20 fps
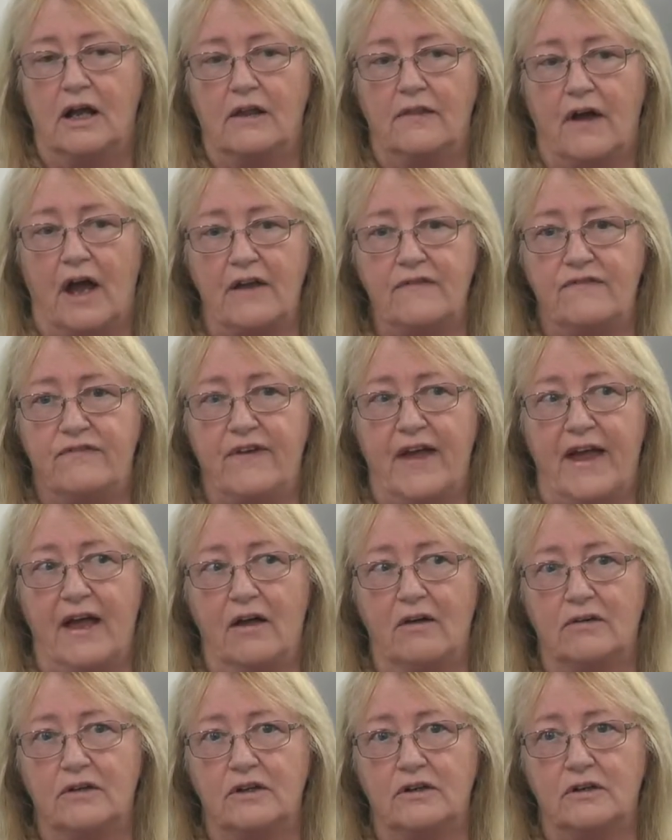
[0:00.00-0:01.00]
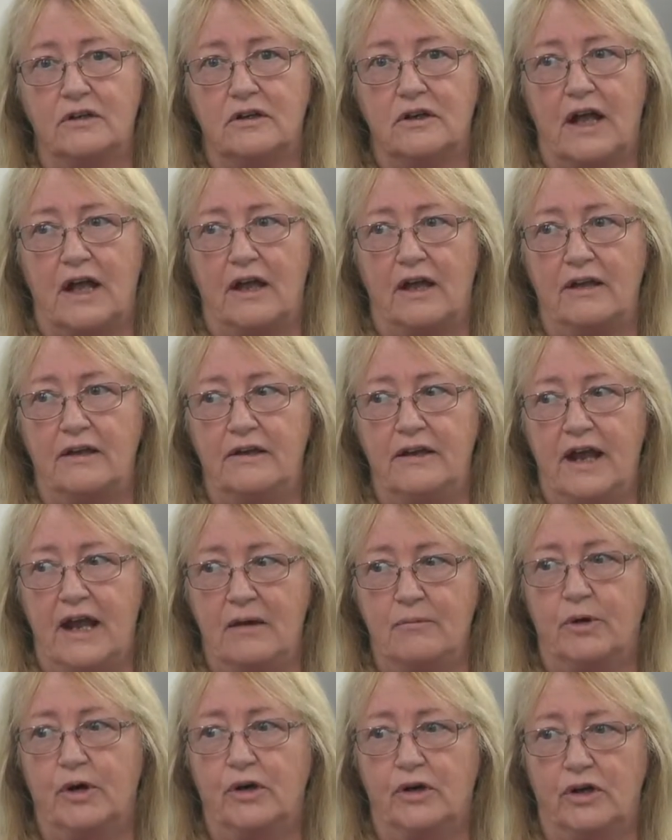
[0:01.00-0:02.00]
I found a
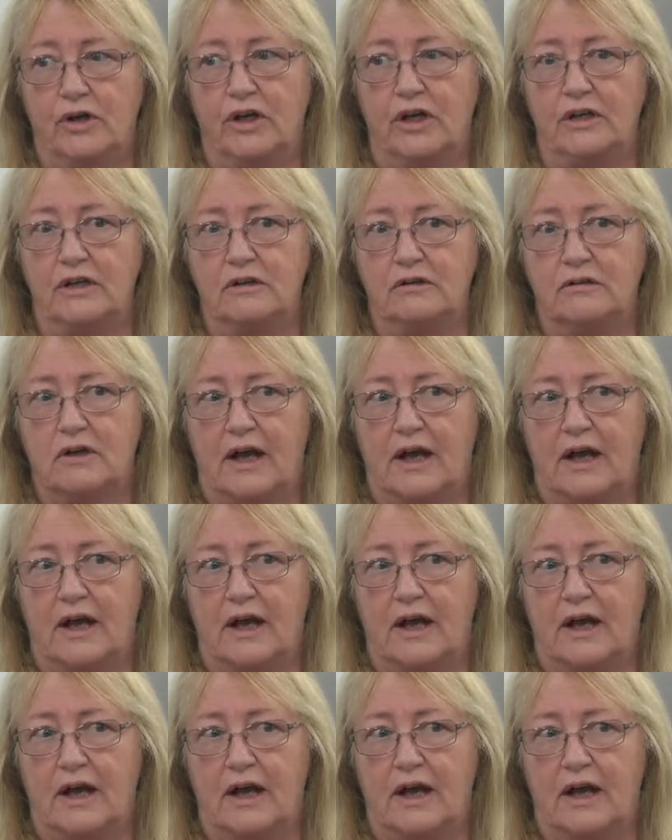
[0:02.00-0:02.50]
neighborhood,